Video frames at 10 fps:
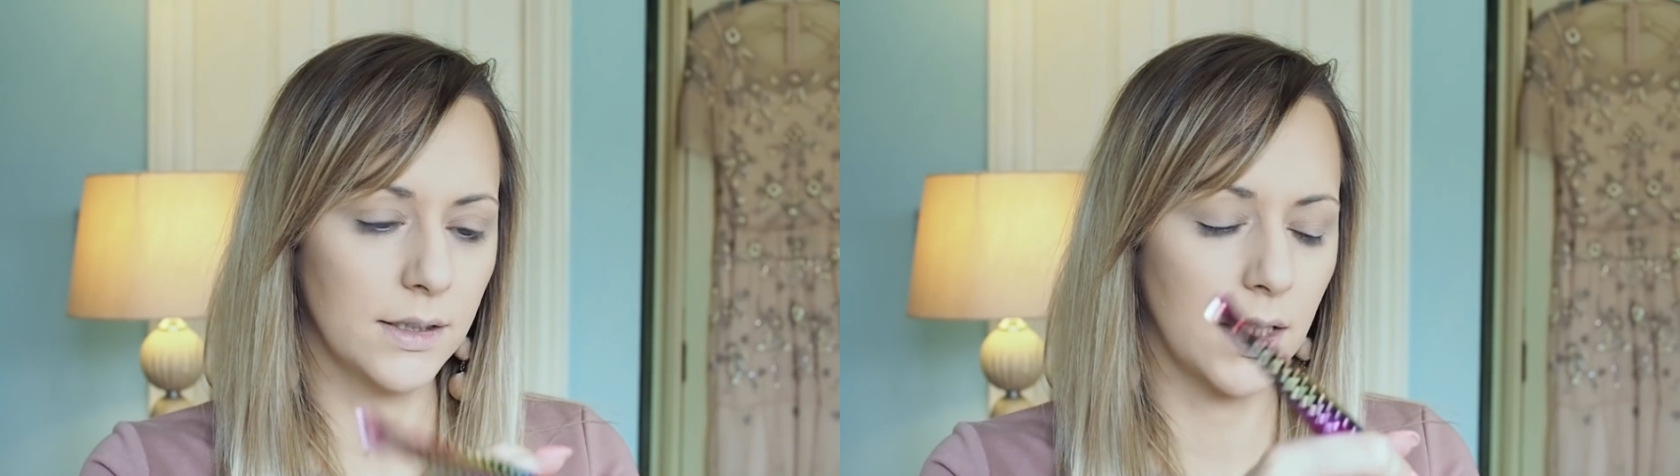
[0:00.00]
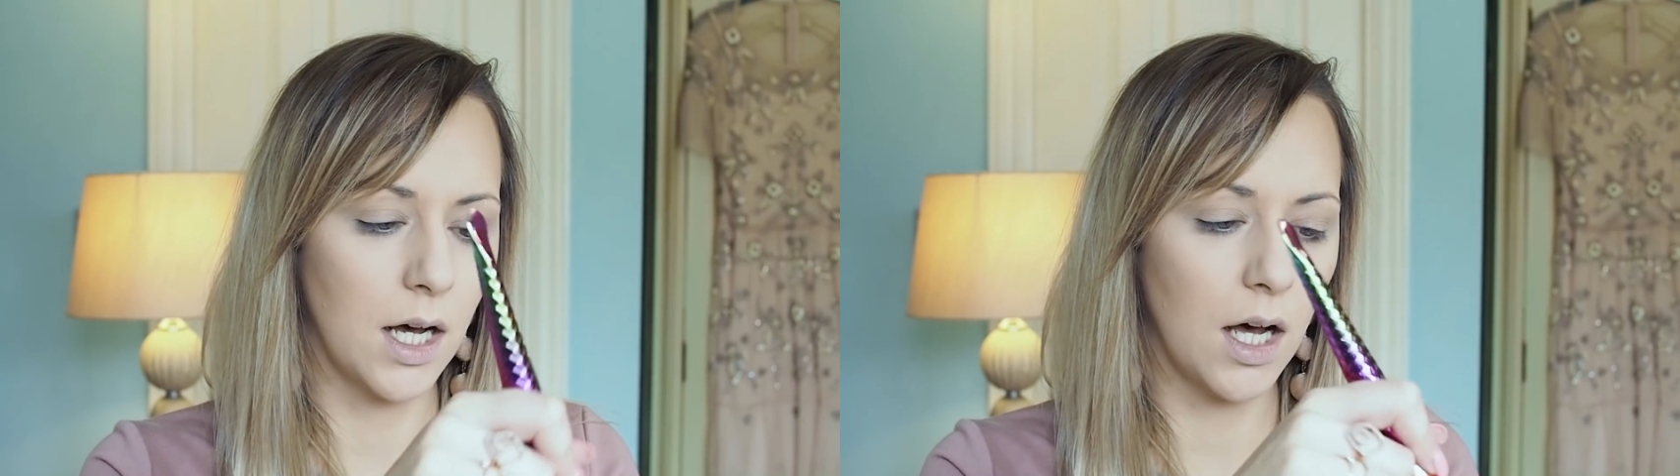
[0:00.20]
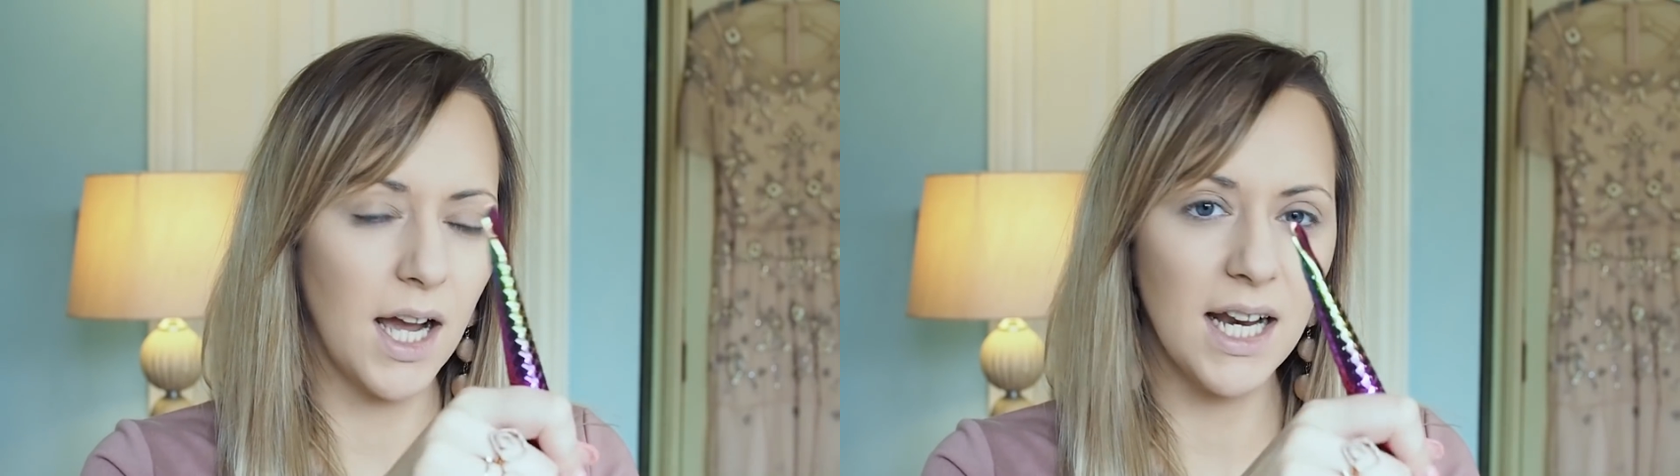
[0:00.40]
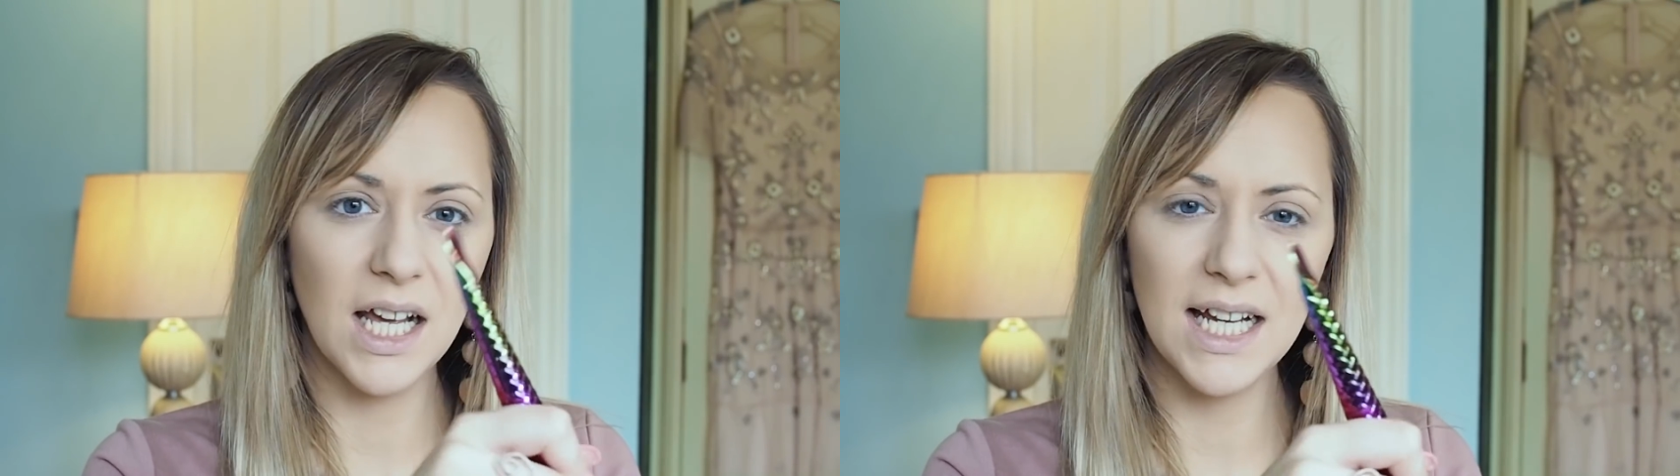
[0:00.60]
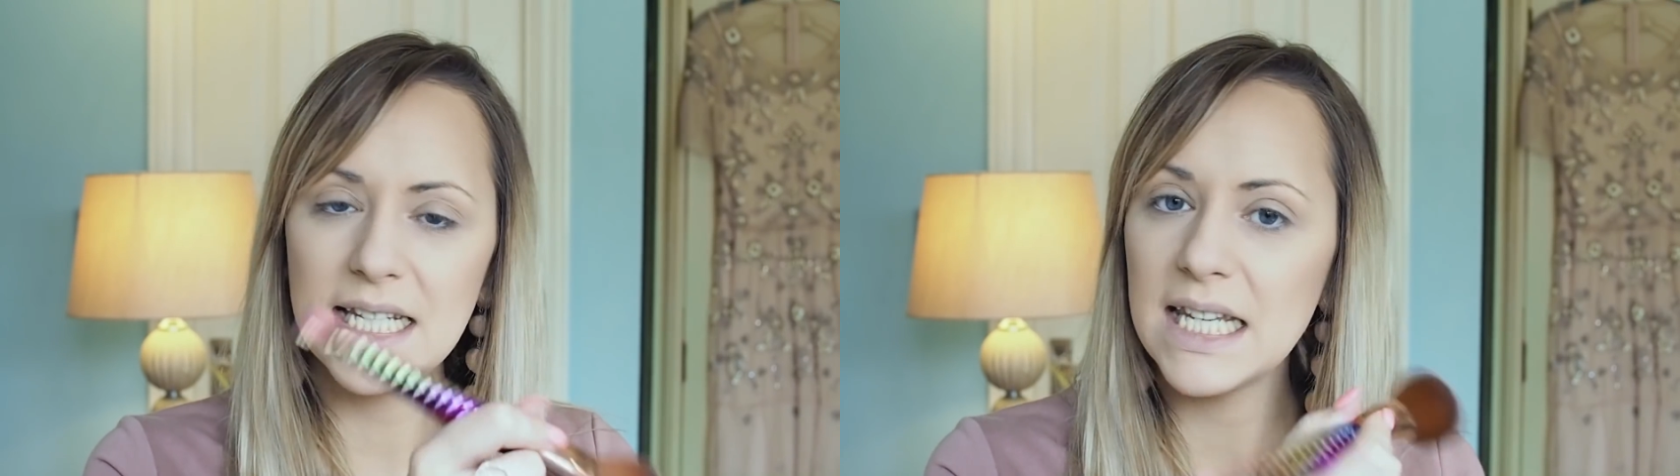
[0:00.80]

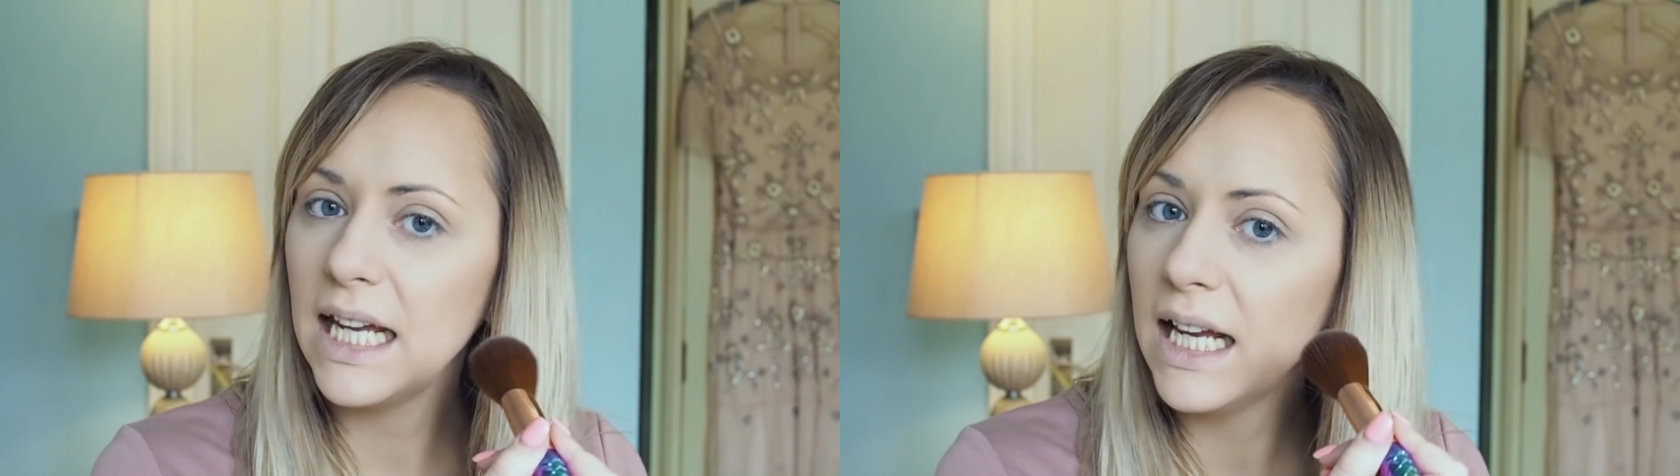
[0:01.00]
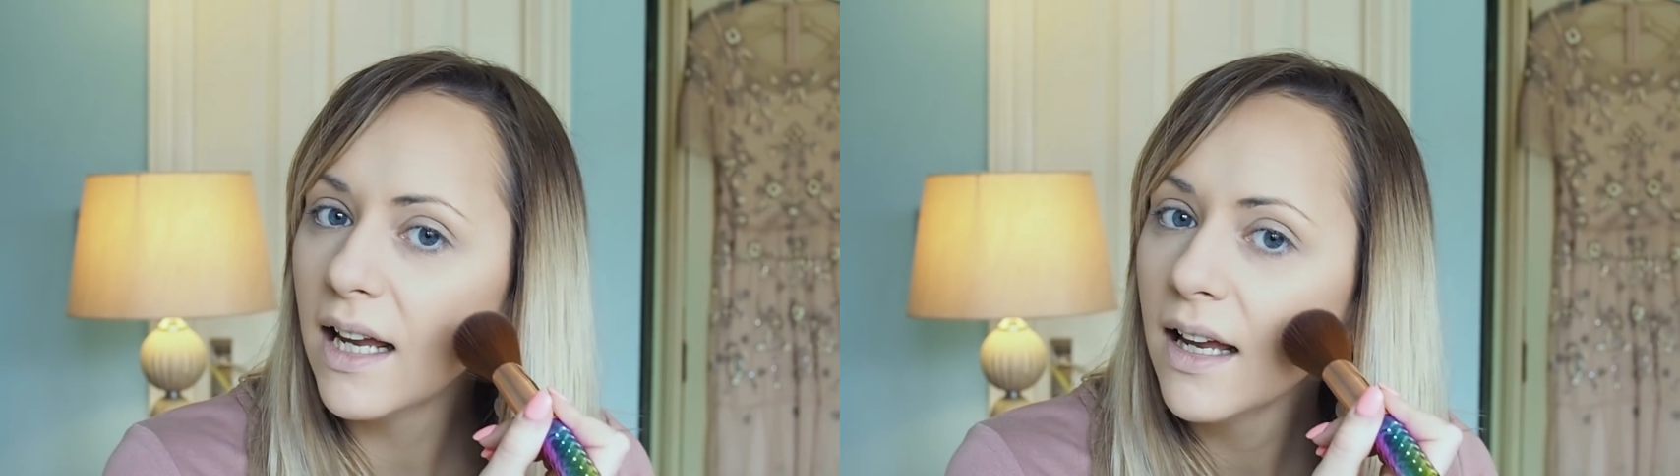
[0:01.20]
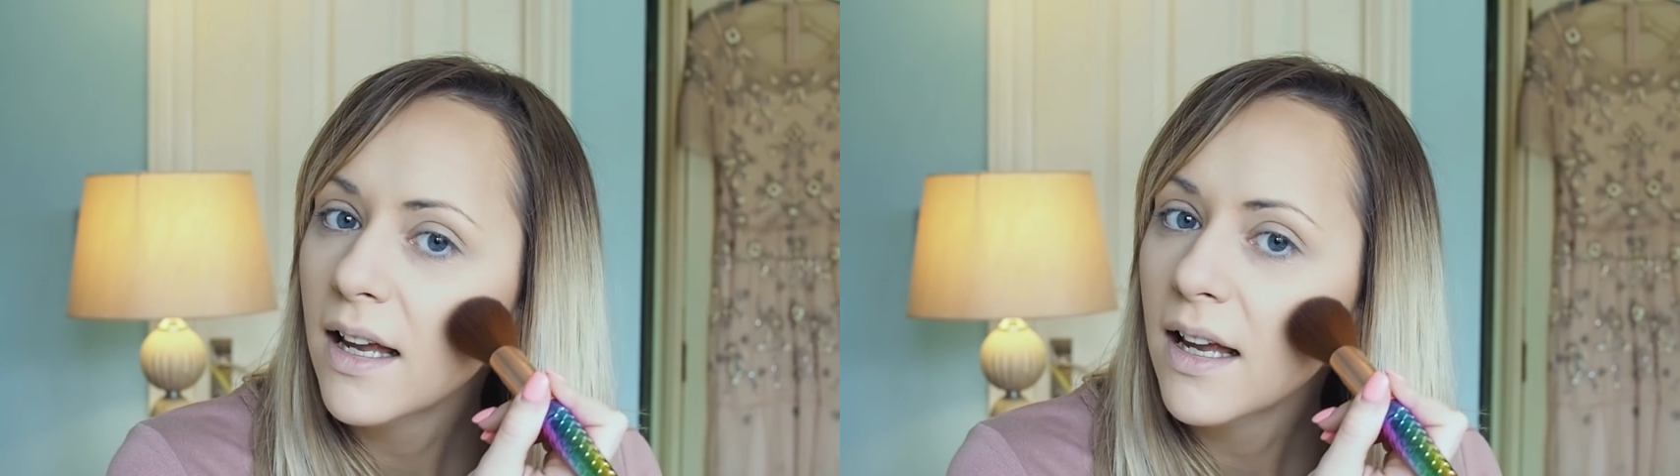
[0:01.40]
highlighty.